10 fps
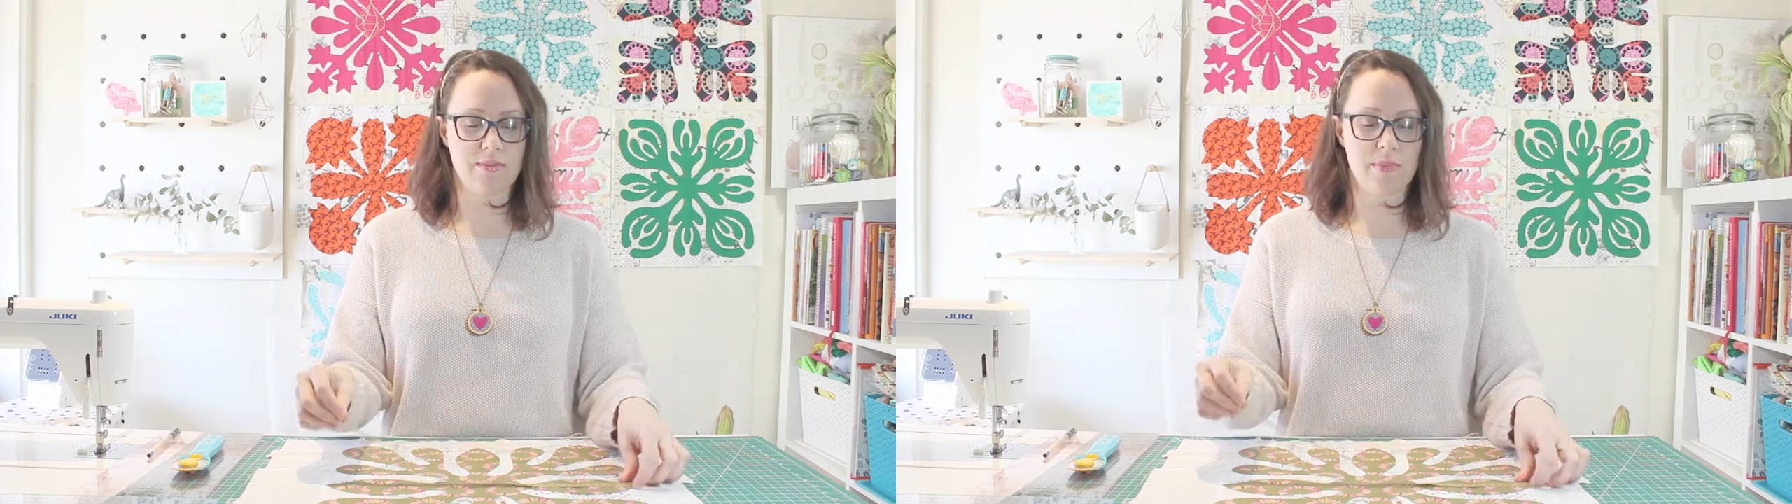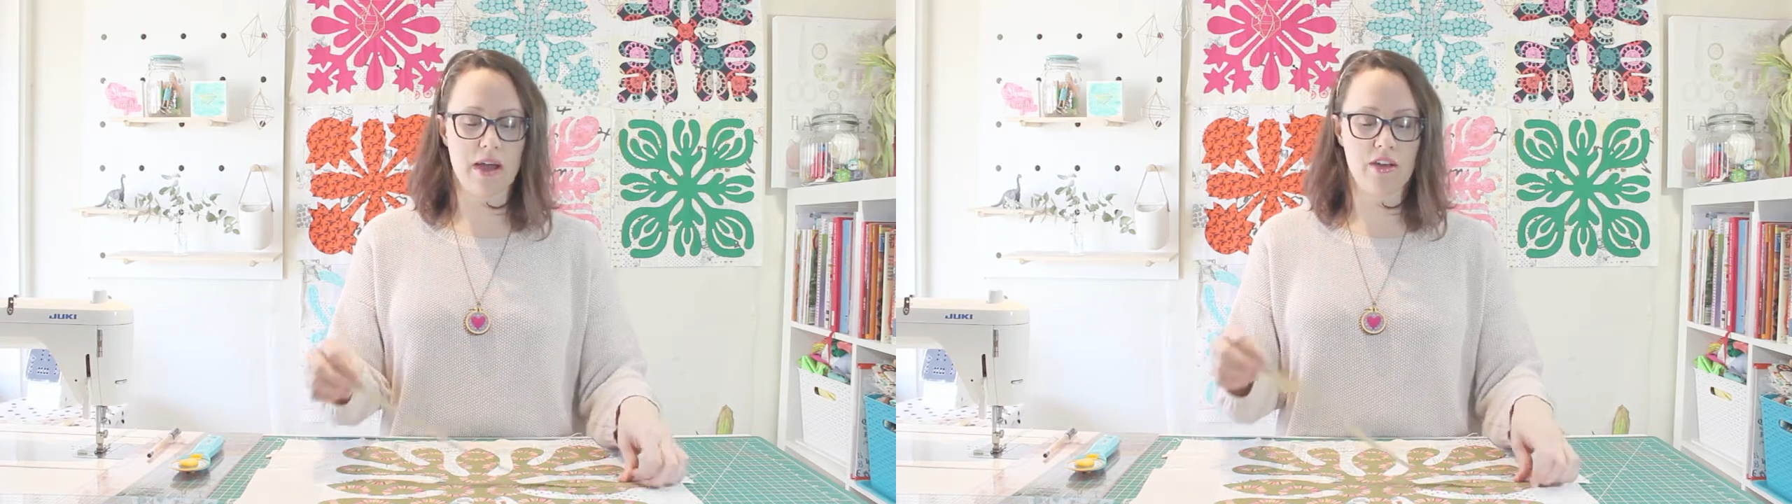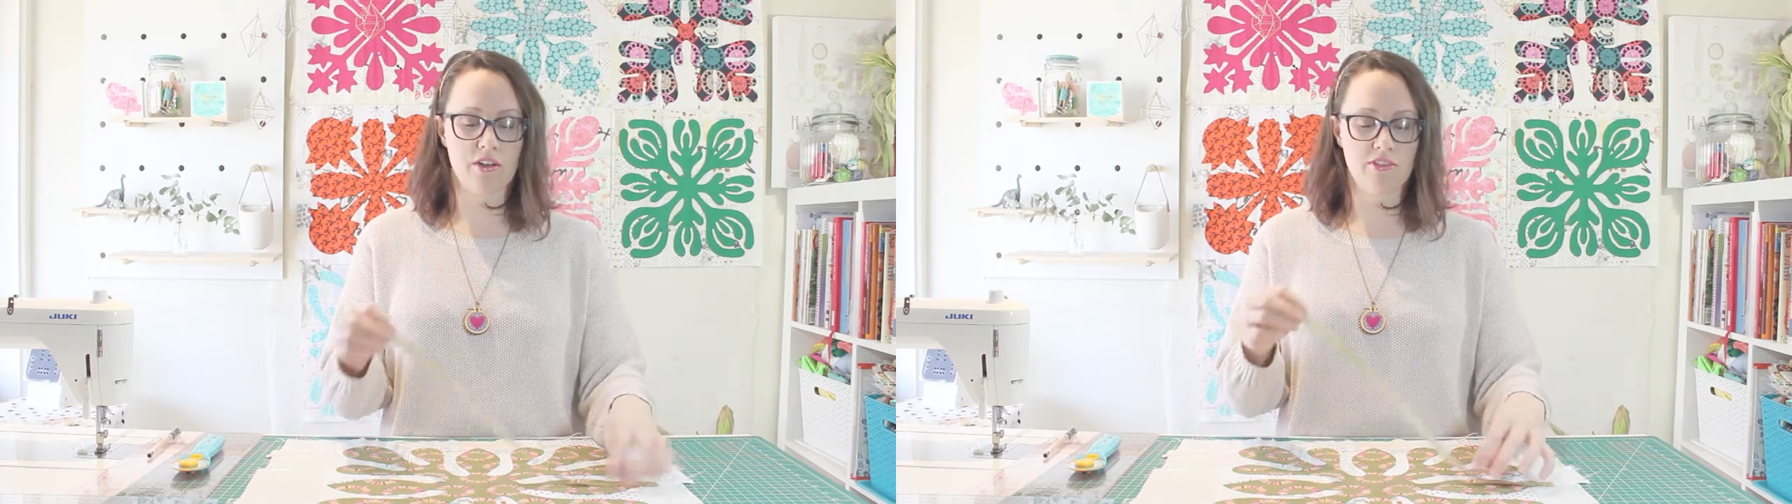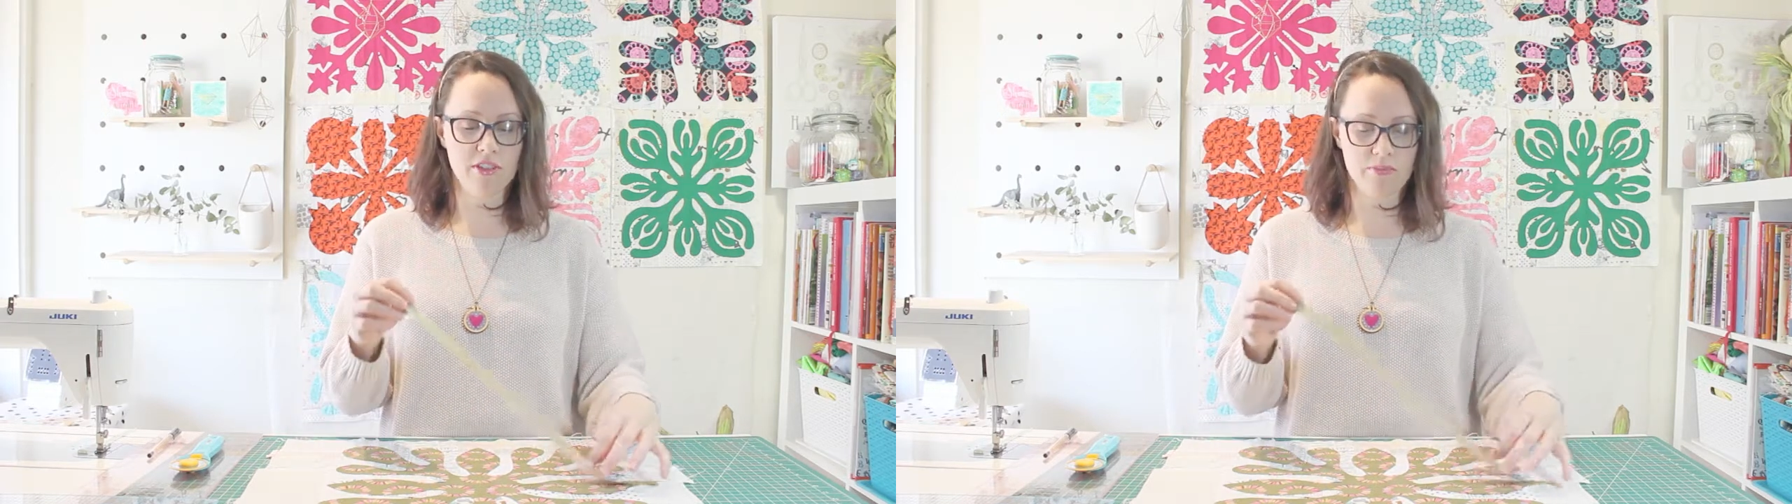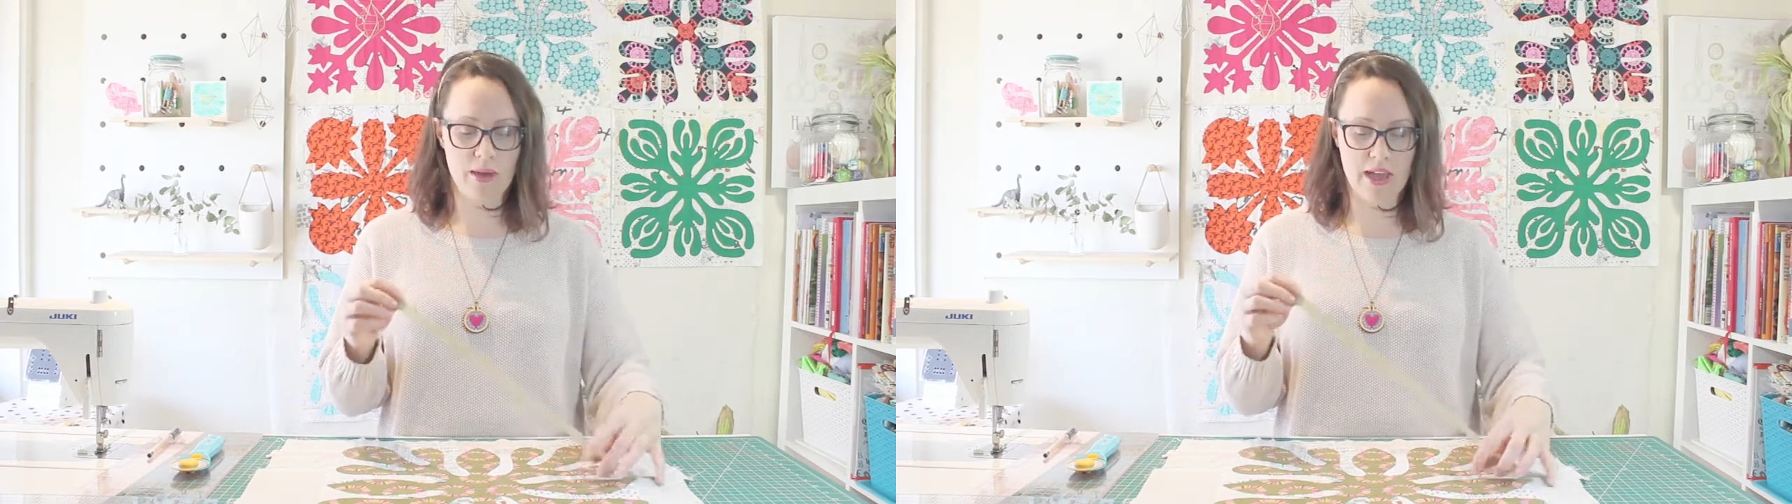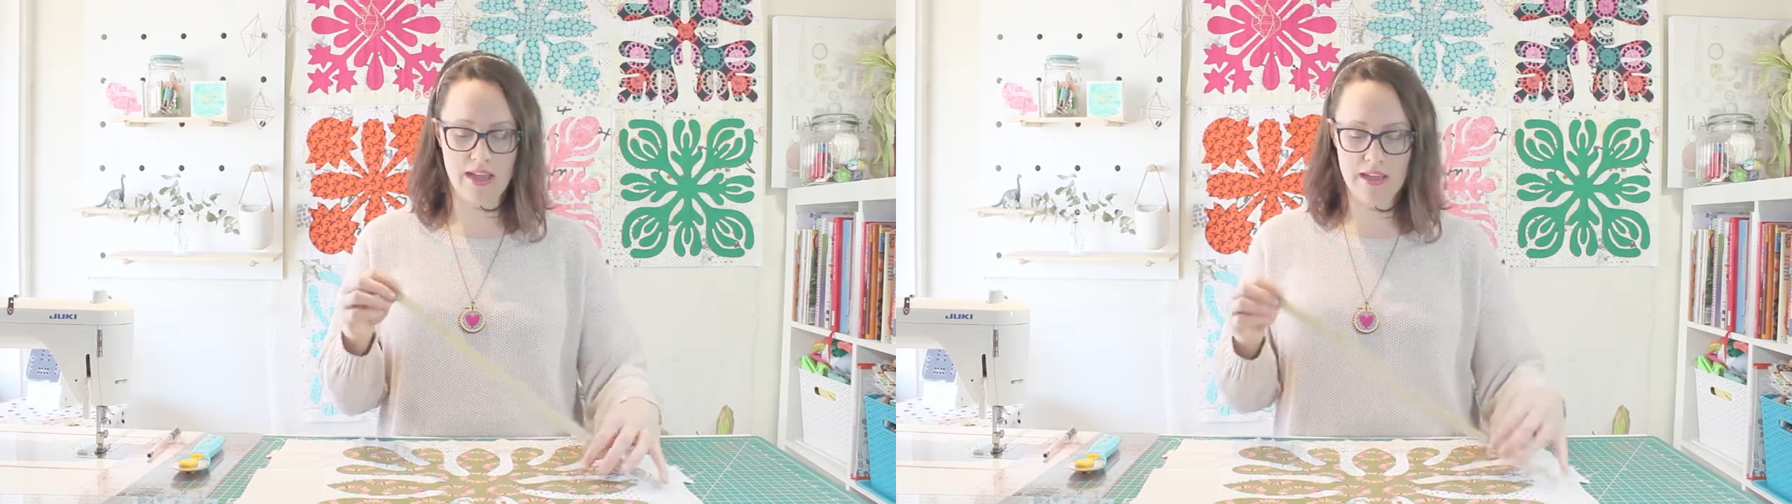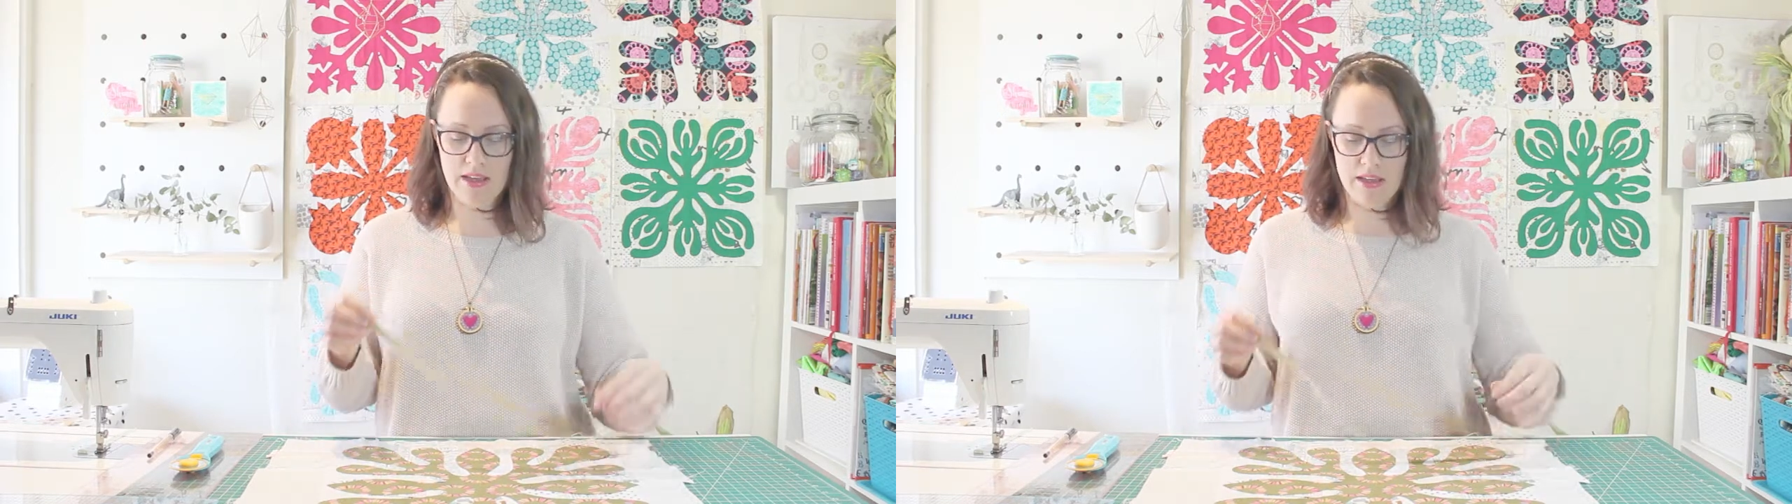part off it by